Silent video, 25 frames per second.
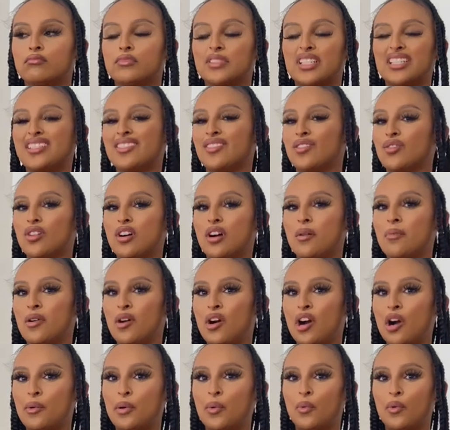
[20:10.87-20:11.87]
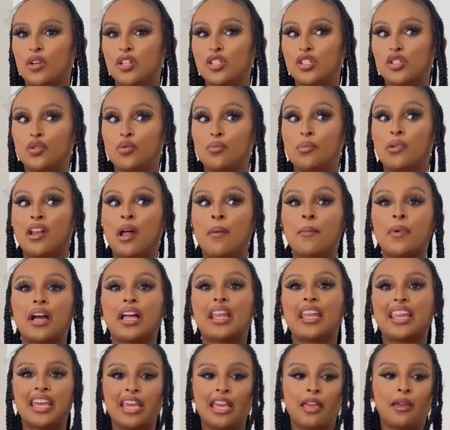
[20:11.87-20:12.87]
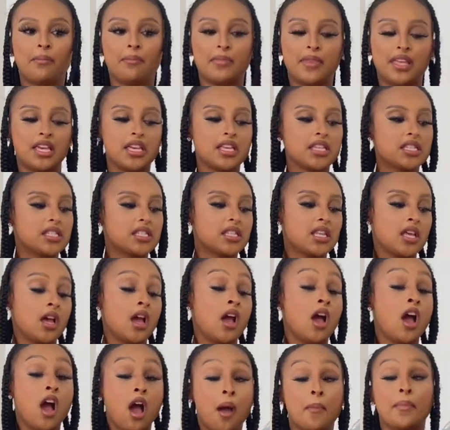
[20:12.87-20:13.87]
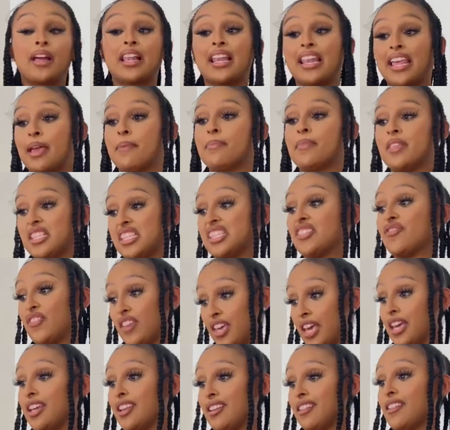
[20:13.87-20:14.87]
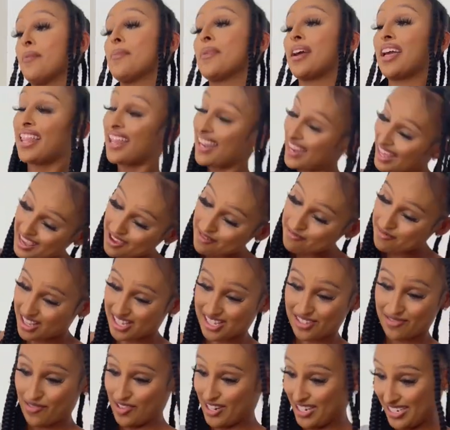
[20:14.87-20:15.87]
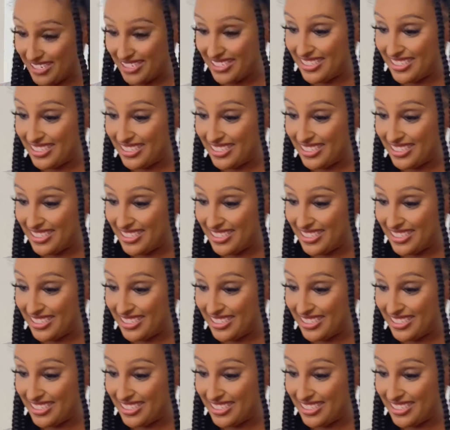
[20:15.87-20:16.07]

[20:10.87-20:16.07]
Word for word: it don't come out how we want to. But I'ma claim this. I'ma claim this fit. I'ma claim this one.